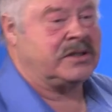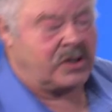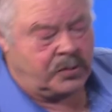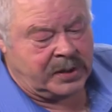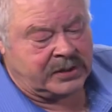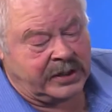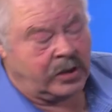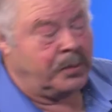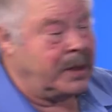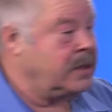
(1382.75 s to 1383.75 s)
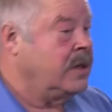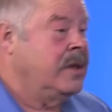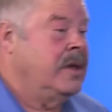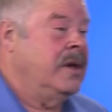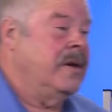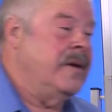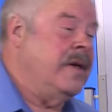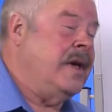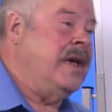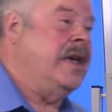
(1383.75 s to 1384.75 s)
it's no big deal. But
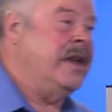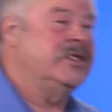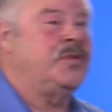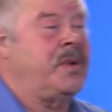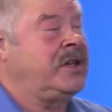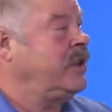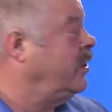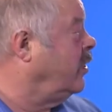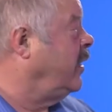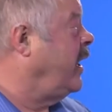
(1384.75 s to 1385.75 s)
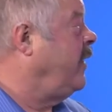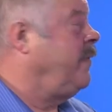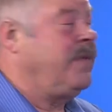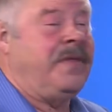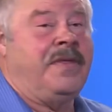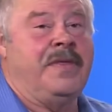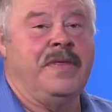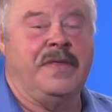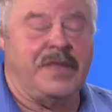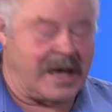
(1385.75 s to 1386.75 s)
it is a big deal, and
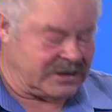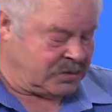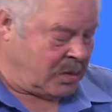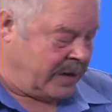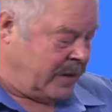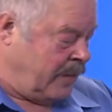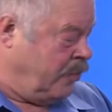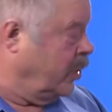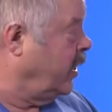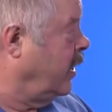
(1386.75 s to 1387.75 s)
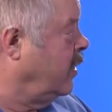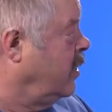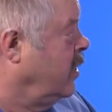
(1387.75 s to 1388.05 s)
that's why they put in